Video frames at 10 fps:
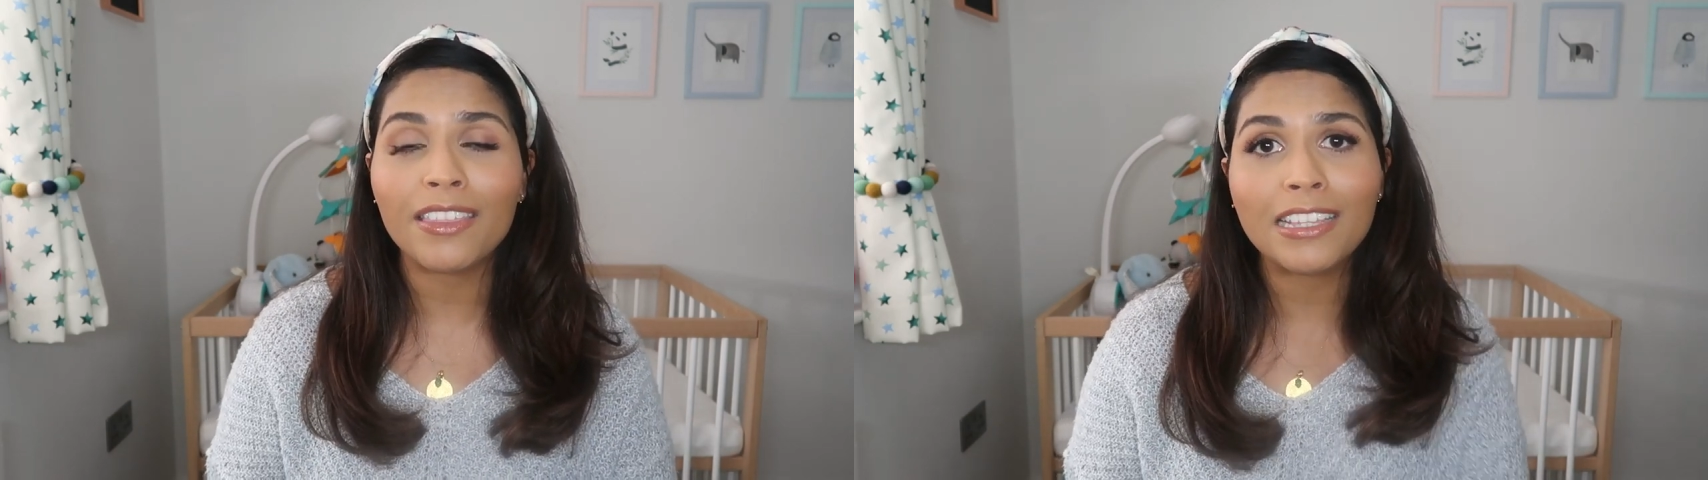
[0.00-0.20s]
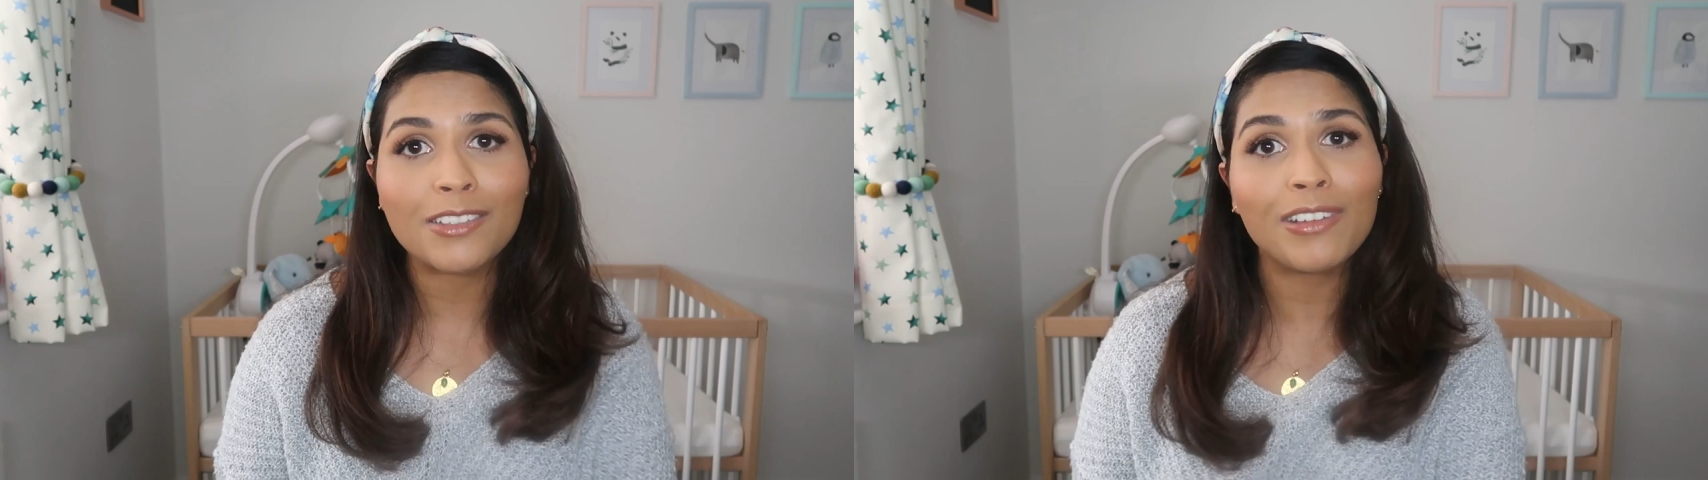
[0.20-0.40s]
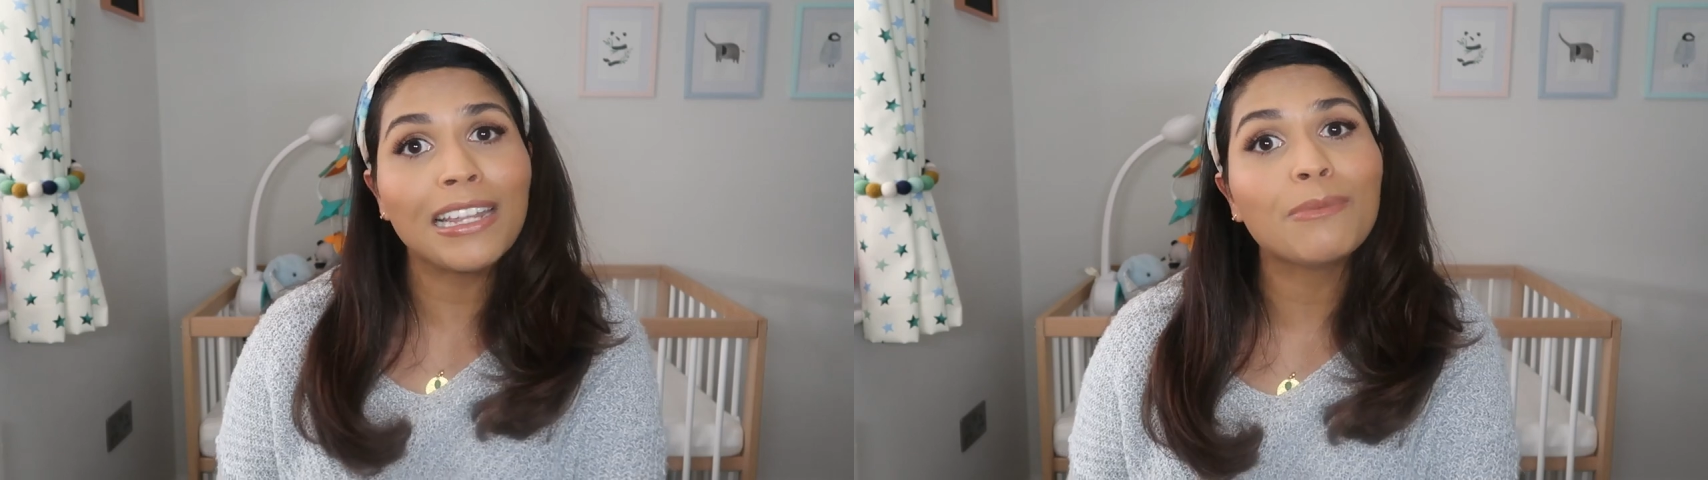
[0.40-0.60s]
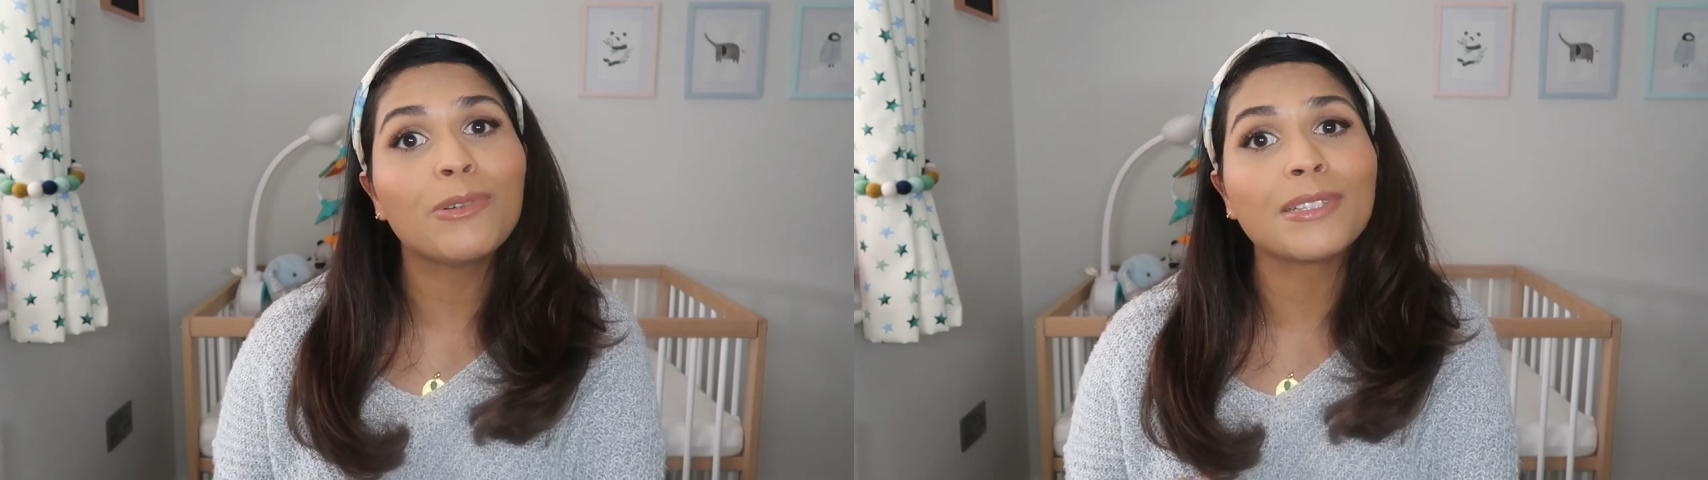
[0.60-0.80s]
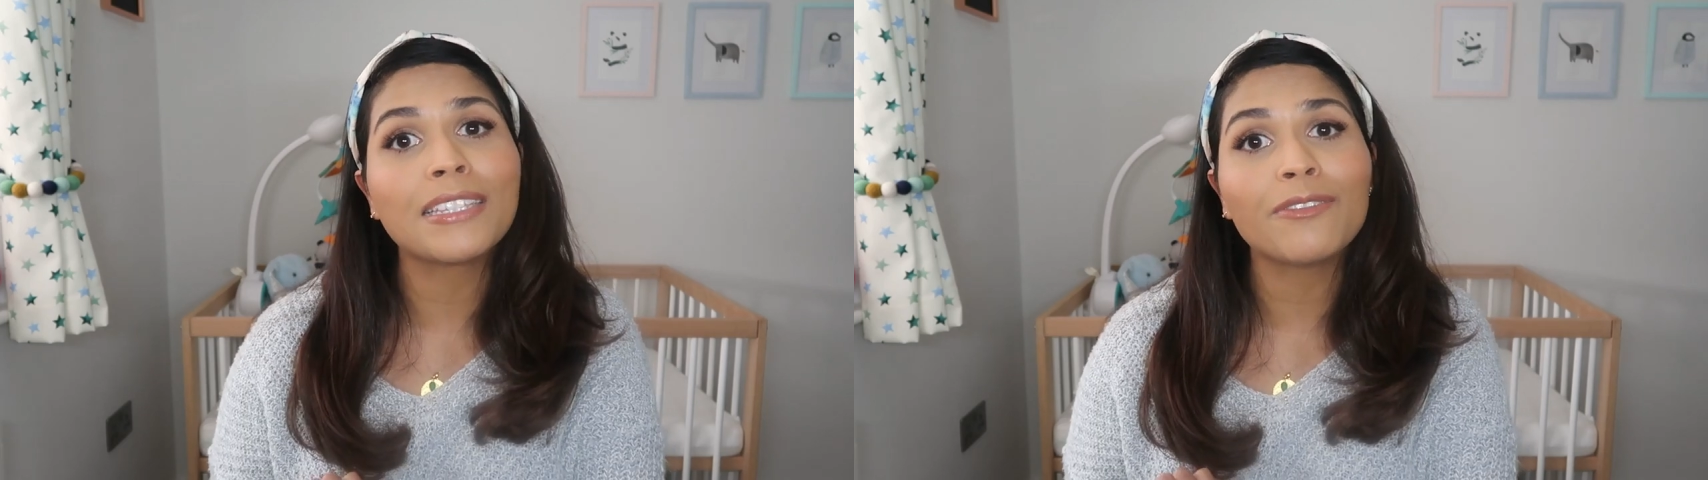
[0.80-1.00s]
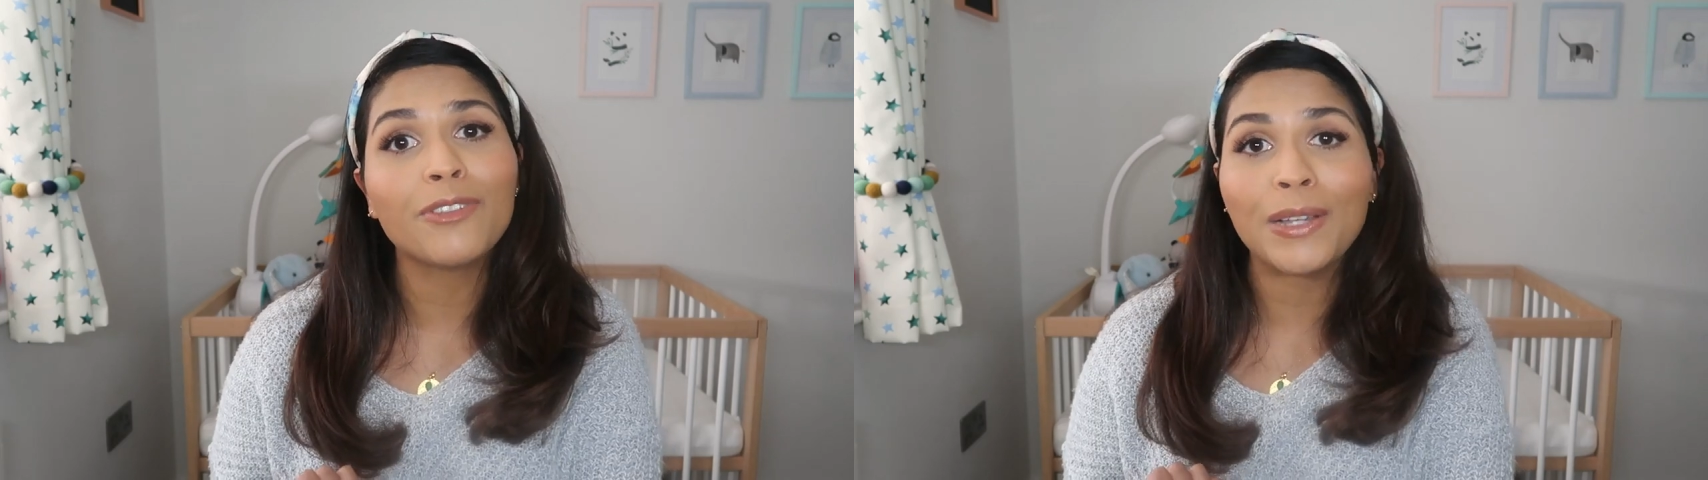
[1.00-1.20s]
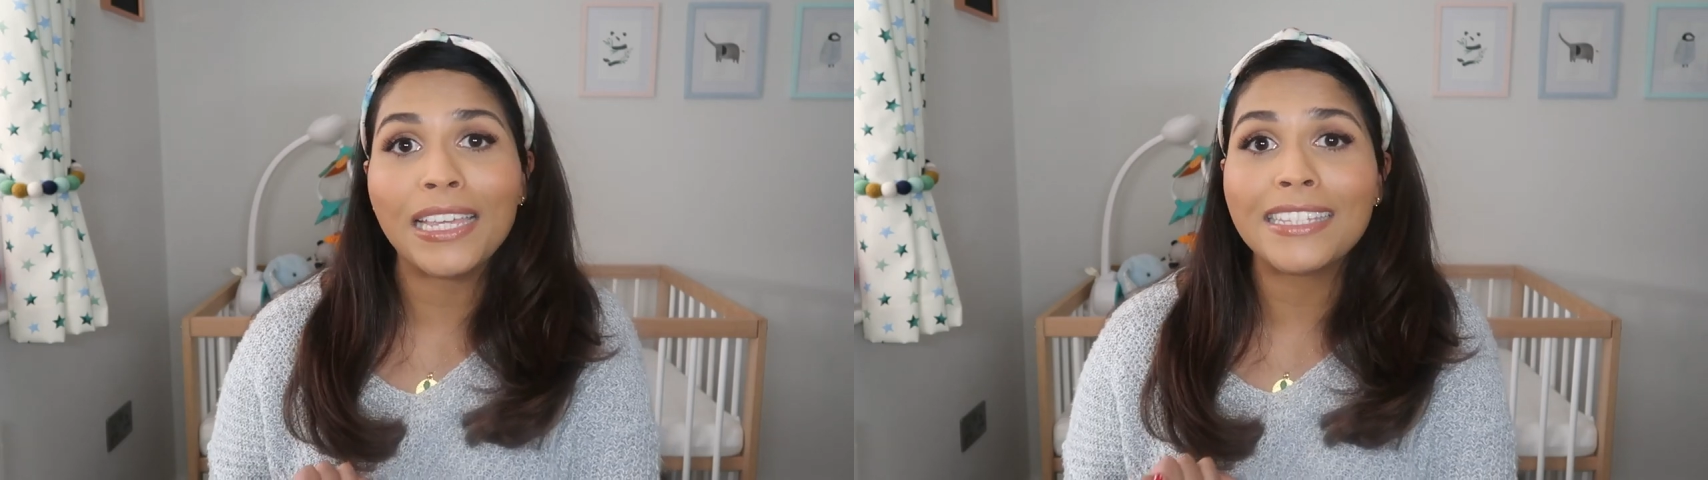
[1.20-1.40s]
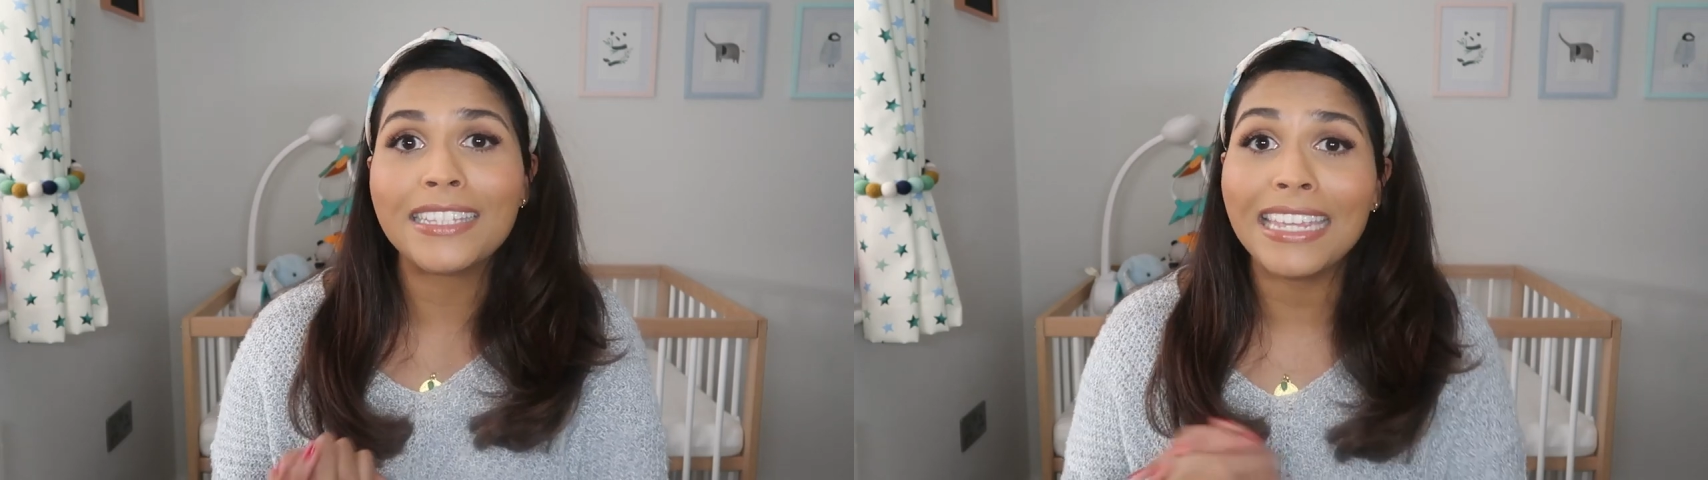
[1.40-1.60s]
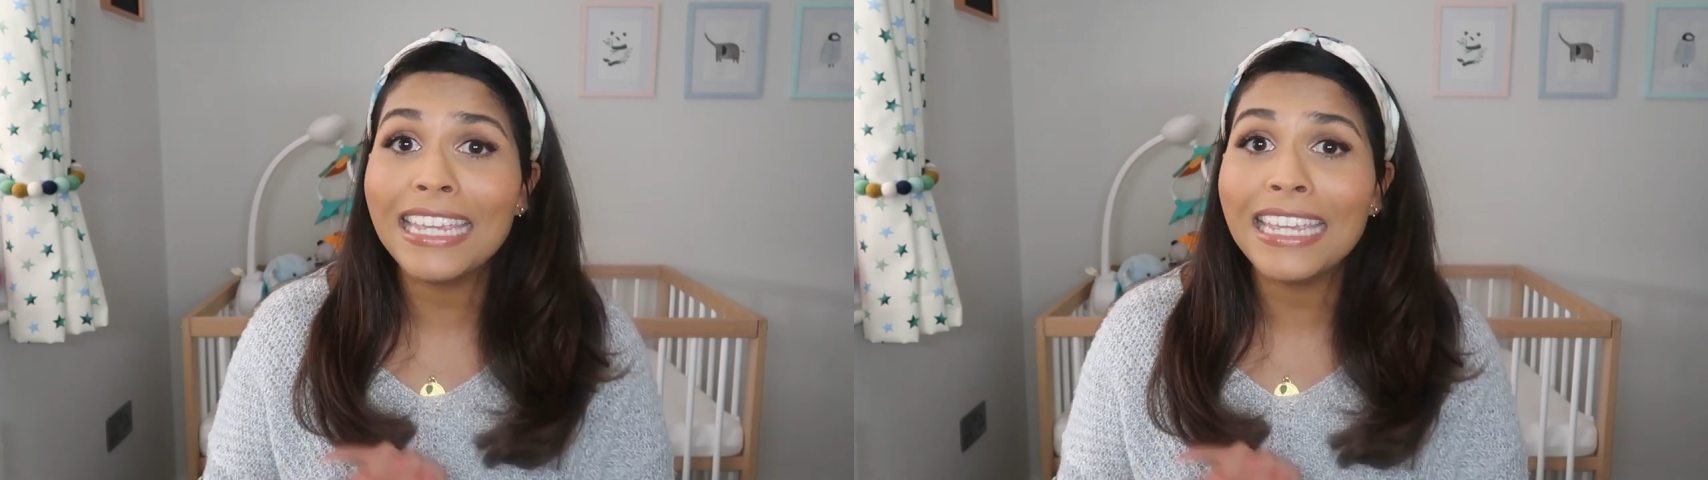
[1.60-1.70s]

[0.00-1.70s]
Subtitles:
I think it's really important for kids